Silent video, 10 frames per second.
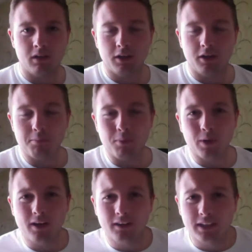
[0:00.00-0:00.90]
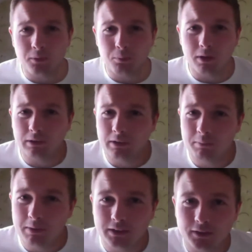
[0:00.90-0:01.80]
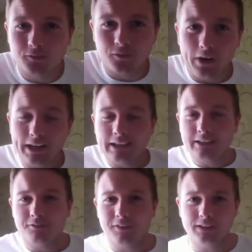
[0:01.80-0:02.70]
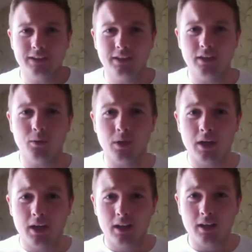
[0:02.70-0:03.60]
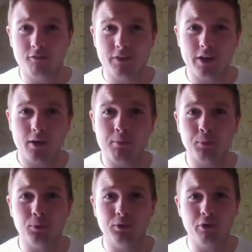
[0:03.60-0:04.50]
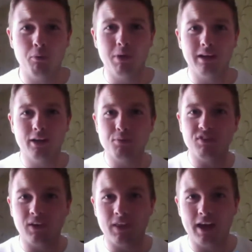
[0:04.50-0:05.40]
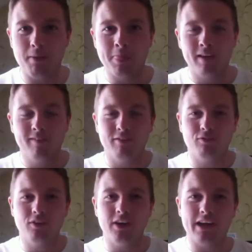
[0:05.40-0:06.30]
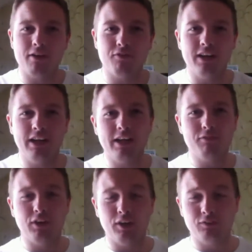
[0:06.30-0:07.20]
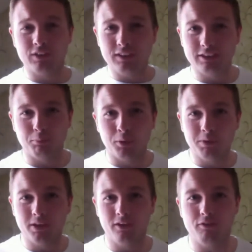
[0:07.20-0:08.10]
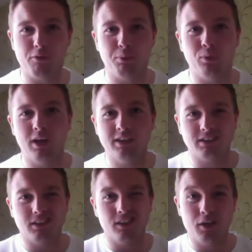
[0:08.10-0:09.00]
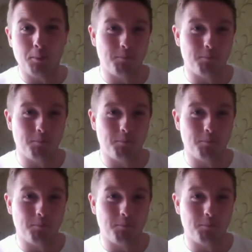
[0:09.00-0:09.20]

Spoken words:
Good morning, guys, and welcome to Friday's FRT Gold live video. Hope you're all doing well. Hope you've got that Friday feeling, even after the disappointment of the football last night.